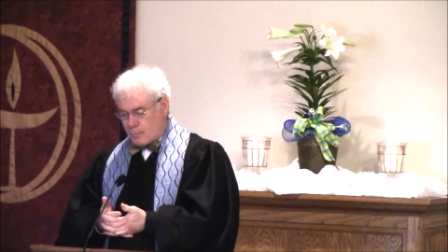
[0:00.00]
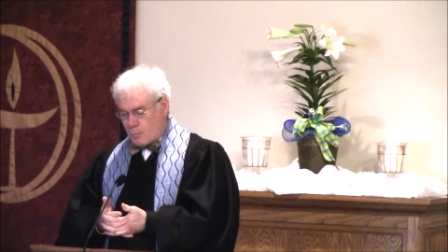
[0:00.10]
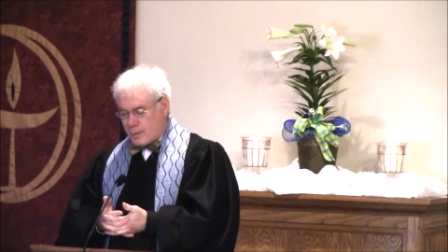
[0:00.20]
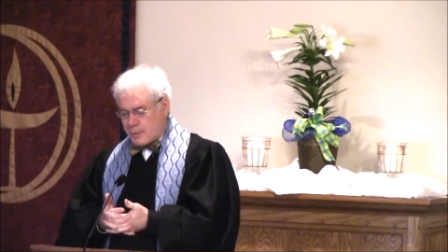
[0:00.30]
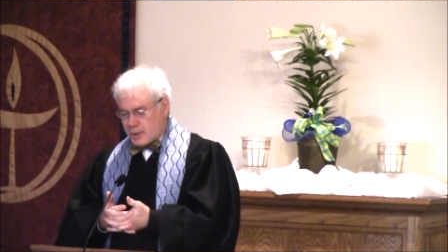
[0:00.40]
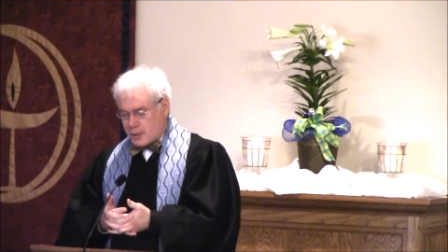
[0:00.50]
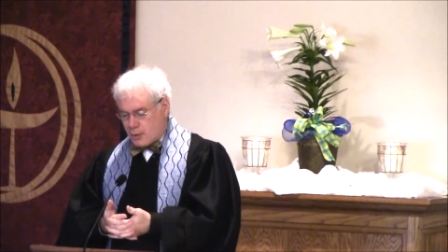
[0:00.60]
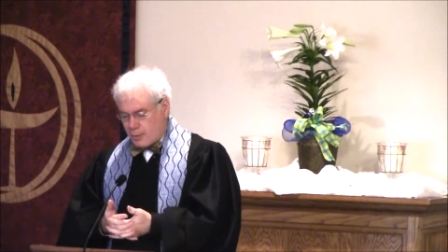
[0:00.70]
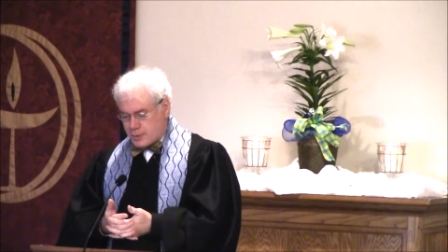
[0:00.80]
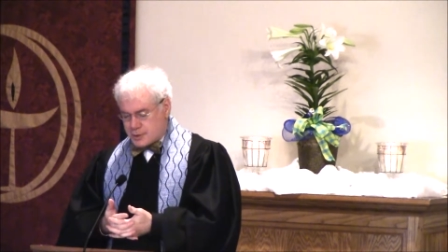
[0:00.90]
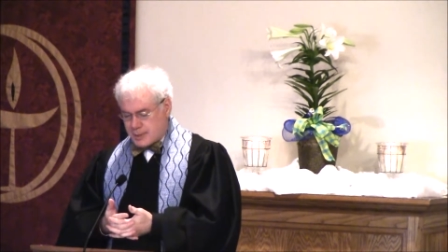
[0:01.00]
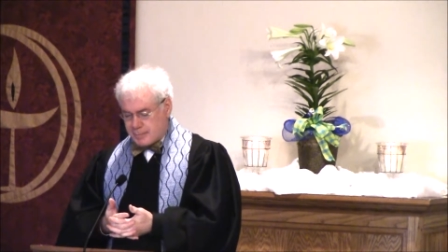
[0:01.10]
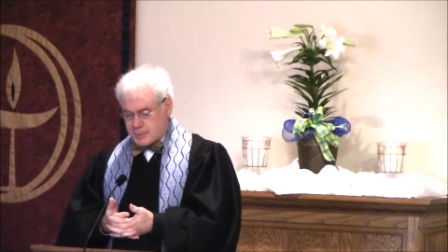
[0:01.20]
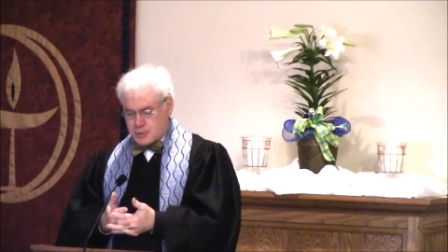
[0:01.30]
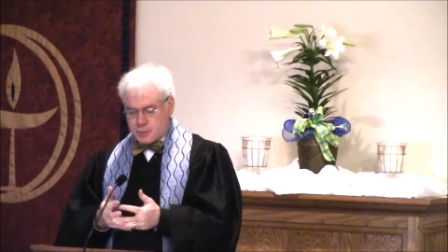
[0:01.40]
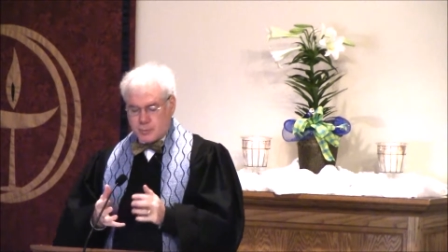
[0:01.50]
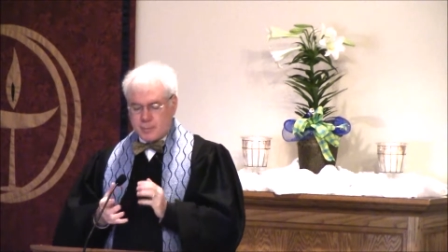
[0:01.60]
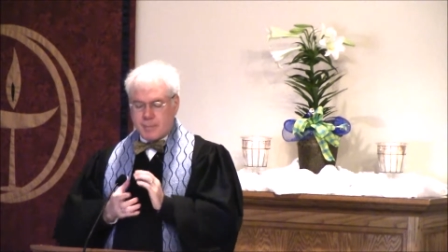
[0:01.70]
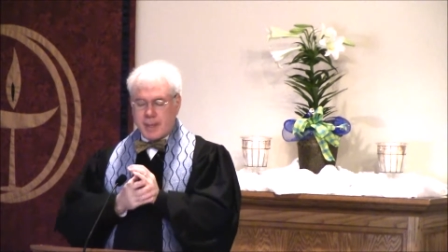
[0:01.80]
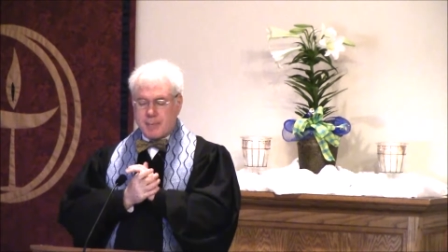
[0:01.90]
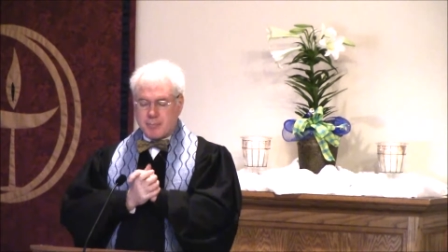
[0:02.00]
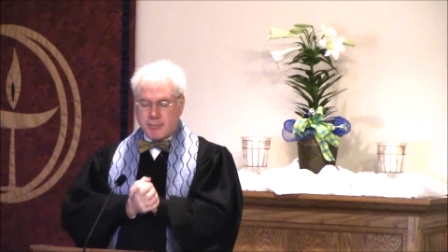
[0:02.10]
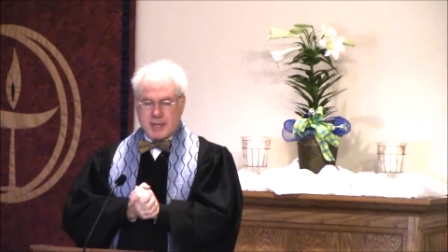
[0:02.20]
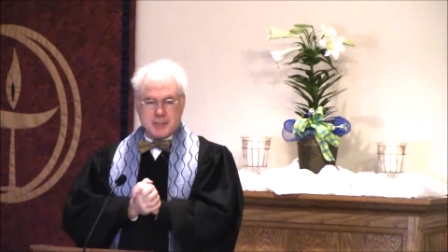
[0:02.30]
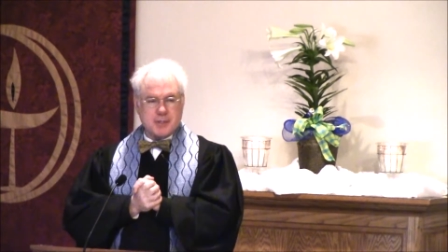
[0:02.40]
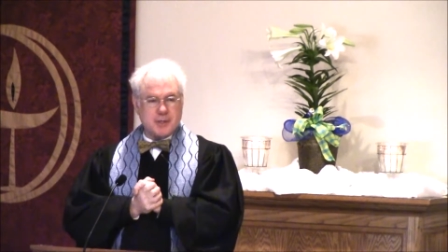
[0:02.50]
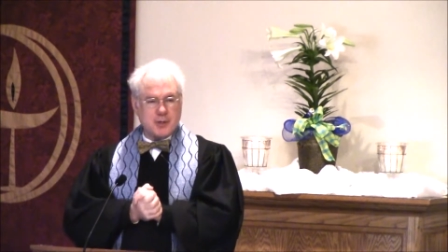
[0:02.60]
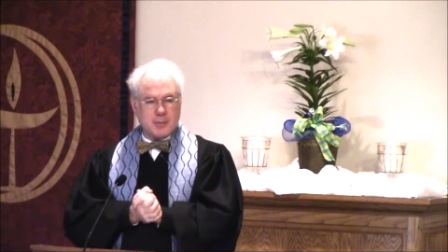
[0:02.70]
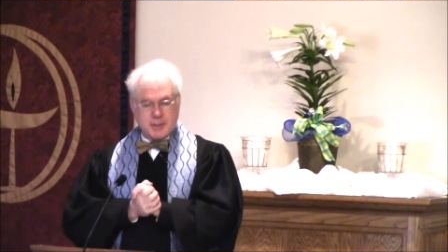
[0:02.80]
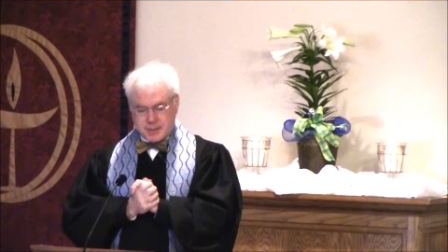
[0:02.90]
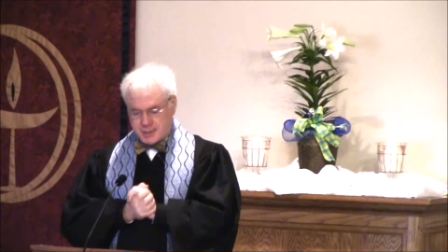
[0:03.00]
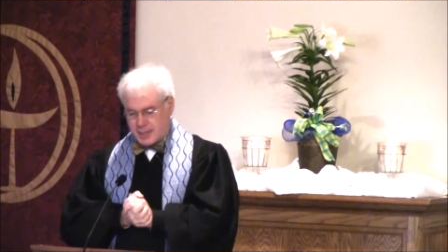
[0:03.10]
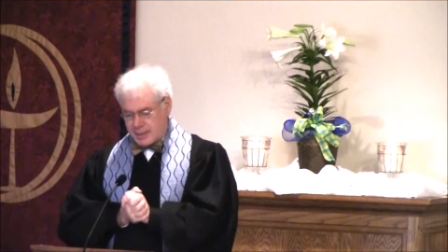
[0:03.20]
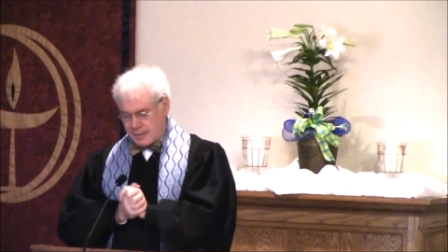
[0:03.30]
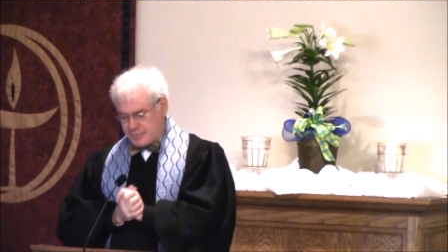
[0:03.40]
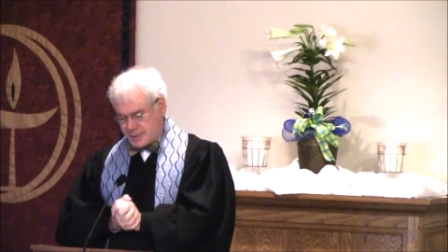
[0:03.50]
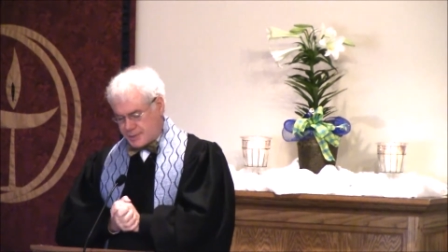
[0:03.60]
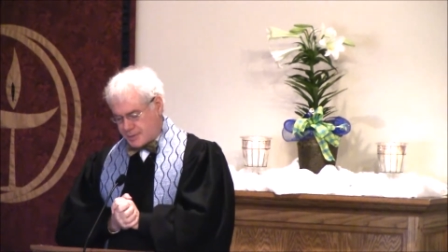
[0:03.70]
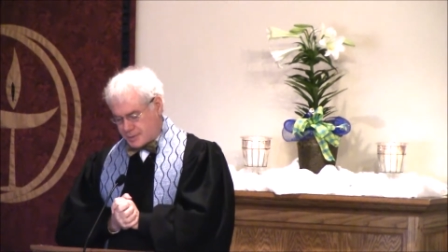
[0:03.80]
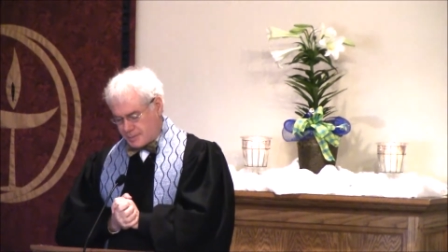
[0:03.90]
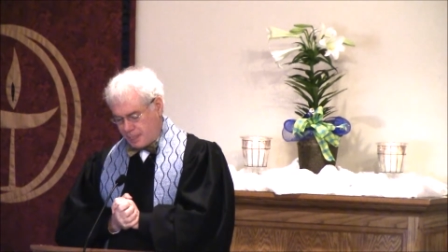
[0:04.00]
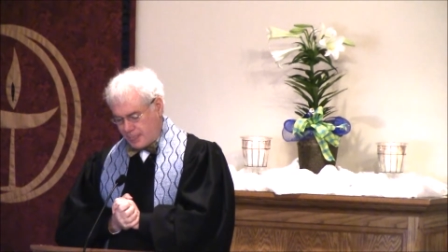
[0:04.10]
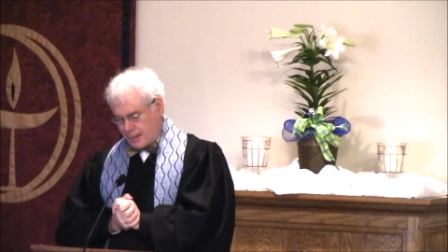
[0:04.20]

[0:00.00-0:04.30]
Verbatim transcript: we would encourage them to embrace the human side of Jesus.